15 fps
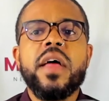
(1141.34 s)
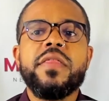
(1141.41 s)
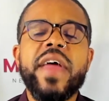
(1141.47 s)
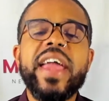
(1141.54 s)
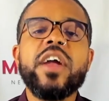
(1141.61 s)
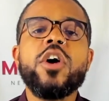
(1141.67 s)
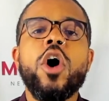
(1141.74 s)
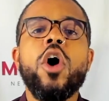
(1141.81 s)

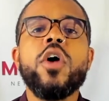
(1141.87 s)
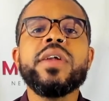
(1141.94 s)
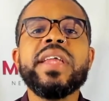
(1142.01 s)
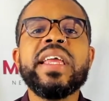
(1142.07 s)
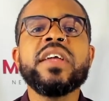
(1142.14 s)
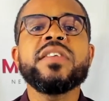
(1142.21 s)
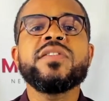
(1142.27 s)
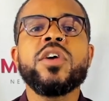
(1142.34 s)
They call
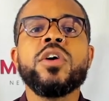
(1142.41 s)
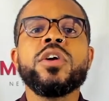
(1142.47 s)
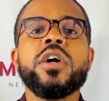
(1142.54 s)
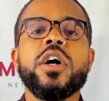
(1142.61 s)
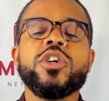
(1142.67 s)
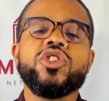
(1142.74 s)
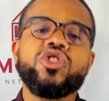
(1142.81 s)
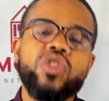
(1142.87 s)
Nina Turner
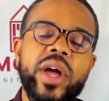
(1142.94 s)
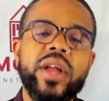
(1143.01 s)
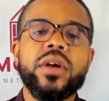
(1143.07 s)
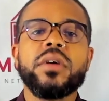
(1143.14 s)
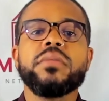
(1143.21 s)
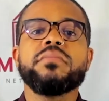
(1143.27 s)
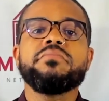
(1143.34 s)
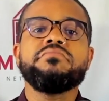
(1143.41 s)
a
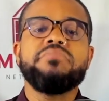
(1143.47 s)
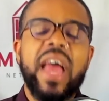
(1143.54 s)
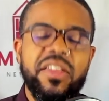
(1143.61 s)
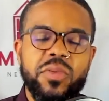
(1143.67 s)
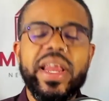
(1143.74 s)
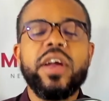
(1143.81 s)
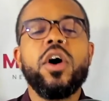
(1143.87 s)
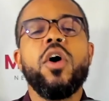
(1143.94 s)
traitor. That's
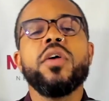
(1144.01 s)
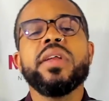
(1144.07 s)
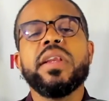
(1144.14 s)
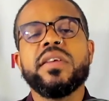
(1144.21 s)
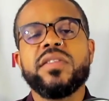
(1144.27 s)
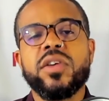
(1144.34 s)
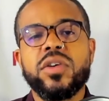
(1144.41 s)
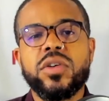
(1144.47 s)
what they called
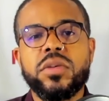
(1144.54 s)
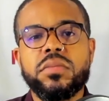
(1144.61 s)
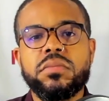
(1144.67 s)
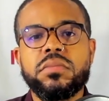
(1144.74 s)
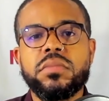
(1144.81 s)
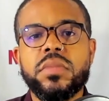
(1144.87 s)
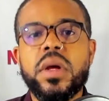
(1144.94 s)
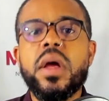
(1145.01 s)
Nina Turner.
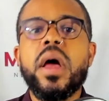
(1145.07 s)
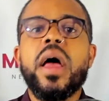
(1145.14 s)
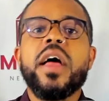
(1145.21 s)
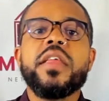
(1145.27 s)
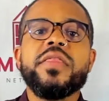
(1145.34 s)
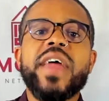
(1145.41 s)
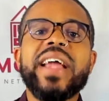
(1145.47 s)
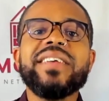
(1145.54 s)

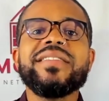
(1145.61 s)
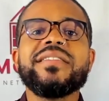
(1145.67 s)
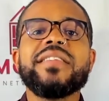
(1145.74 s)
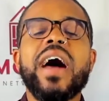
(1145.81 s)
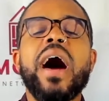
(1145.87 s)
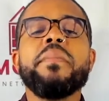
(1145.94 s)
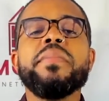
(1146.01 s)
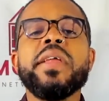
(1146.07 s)
They
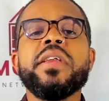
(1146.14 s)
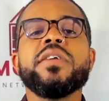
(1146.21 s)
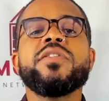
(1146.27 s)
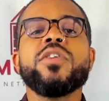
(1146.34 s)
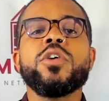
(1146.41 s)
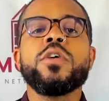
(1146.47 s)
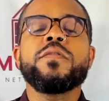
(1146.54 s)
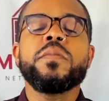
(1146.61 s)
stopped Nina
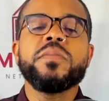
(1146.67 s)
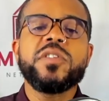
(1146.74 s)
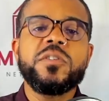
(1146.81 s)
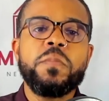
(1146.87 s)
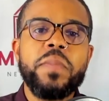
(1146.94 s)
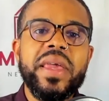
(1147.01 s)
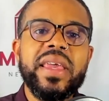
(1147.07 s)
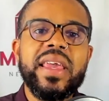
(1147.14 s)
Turner from
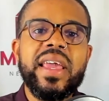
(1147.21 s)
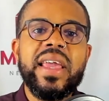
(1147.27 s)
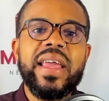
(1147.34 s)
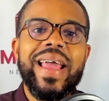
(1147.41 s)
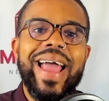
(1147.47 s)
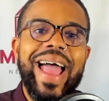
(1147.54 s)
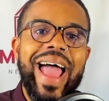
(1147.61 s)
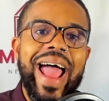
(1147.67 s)

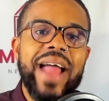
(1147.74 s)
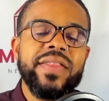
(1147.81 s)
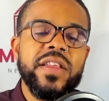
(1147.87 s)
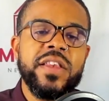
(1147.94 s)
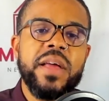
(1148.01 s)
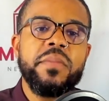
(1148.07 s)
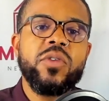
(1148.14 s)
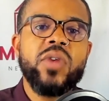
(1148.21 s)
speaking at the
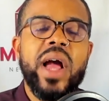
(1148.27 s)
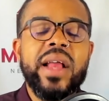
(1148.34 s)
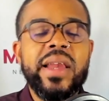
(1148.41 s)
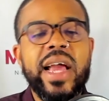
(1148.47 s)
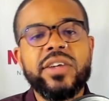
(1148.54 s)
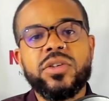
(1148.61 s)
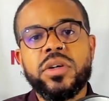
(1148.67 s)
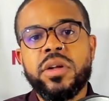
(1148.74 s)
Democratic
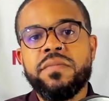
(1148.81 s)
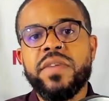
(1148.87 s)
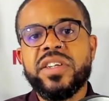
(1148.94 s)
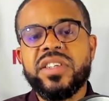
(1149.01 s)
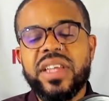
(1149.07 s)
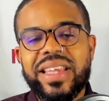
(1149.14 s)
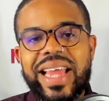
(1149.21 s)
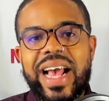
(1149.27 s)
National
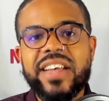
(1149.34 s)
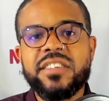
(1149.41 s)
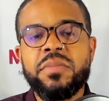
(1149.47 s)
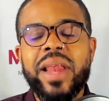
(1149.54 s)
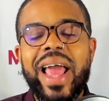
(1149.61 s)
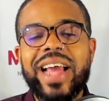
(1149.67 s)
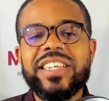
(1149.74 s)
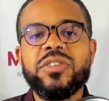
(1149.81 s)
Convention last
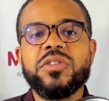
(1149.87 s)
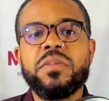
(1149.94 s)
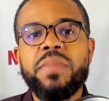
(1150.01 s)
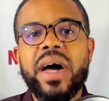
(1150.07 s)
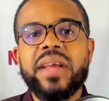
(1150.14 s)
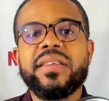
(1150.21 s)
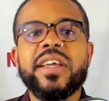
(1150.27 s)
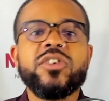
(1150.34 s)
minute as she was
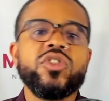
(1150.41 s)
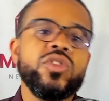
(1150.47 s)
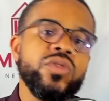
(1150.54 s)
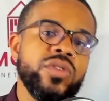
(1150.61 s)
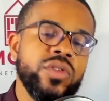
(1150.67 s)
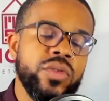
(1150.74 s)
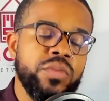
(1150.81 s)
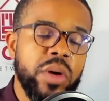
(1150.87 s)
about to introduce
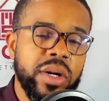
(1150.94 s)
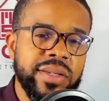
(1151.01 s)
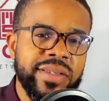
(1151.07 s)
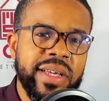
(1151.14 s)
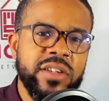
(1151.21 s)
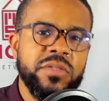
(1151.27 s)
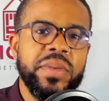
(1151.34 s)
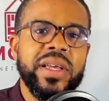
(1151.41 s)
Bernie
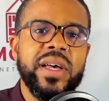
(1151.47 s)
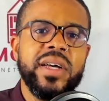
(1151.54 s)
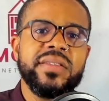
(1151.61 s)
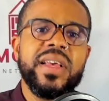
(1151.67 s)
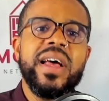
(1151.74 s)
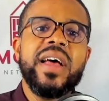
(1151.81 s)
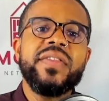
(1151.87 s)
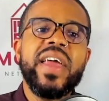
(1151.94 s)
Sanders, because
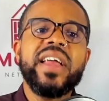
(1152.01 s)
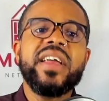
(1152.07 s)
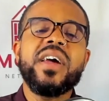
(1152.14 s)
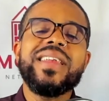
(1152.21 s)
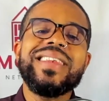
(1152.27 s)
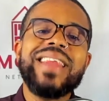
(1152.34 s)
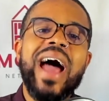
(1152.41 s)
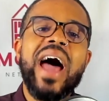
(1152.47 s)
they
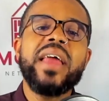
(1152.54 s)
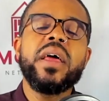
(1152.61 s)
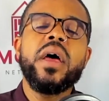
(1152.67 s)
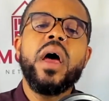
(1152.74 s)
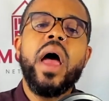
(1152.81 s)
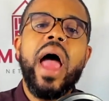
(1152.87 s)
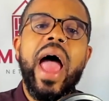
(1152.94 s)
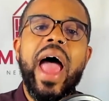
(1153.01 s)
could not
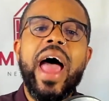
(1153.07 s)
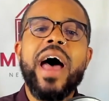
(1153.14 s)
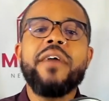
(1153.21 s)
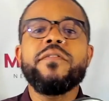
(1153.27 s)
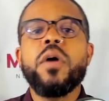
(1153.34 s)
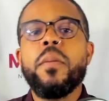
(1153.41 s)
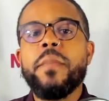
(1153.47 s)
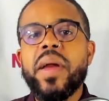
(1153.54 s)

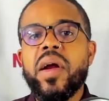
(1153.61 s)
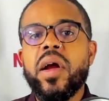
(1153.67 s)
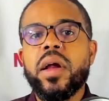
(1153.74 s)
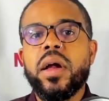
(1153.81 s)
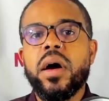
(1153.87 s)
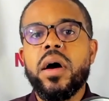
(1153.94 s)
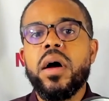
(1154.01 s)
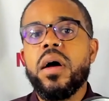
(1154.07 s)
have
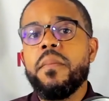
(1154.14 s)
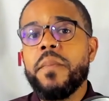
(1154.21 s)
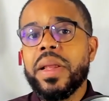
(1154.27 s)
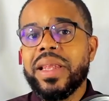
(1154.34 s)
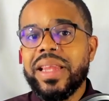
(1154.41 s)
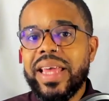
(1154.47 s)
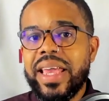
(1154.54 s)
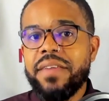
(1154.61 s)
America
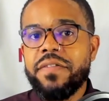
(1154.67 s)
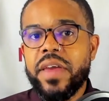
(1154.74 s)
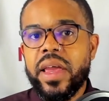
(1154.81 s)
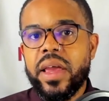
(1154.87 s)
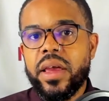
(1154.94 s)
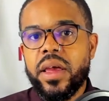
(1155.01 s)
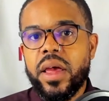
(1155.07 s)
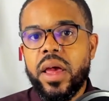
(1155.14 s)
believing